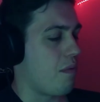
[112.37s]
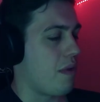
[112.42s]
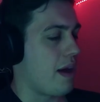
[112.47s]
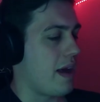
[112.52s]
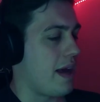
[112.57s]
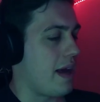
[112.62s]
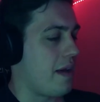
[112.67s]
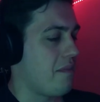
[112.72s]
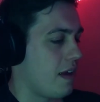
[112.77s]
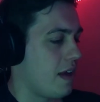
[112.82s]

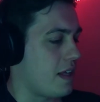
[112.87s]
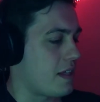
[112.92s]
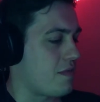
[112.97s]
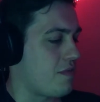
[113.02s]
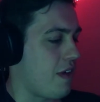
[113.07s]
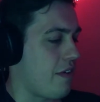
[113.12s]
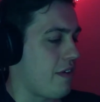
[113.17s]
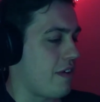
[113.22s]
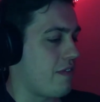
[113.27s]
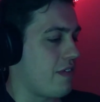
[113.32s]
where it's
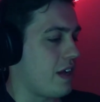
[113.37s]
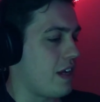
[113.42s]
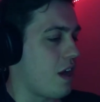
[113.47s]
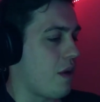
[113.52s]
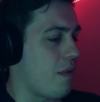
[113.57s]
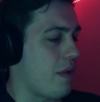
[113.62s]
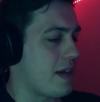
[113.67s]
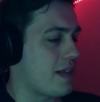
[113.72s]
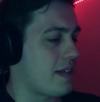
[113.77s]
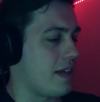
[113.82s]
very
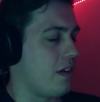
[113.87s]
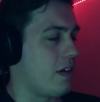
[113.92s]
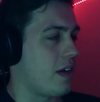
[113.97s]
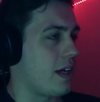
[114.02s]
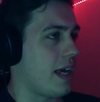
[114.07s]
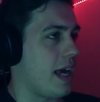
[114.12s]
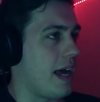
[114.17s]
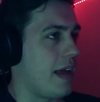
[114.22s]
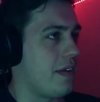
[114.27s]
video essay like,